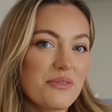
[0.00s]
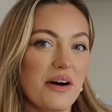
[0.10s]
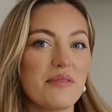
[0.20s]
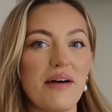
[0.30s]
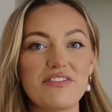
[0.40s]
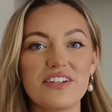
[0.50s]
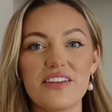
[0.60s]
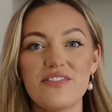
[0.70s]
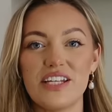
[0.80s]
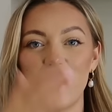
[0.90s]
Welcome back for
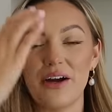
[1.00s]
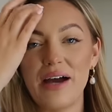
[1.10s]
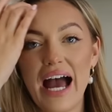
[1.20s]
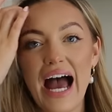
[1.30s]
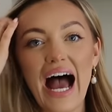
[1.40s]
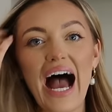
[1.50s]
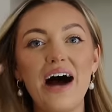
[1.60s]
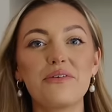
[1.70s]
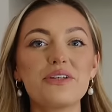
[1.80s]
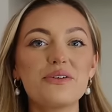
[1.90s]
another video.
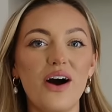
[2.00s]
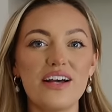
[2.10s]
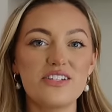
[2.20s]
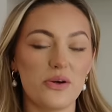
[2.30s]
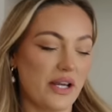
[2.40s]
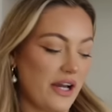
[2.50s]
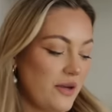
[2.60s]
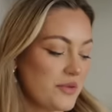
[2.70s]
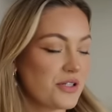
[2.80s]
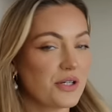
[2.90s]
How are you guys doing? I
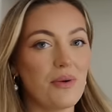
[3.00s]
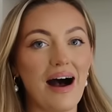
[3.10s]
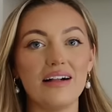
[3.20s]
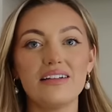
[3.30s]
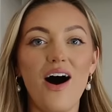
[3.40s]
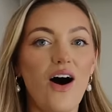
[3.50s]
hope you're doing well.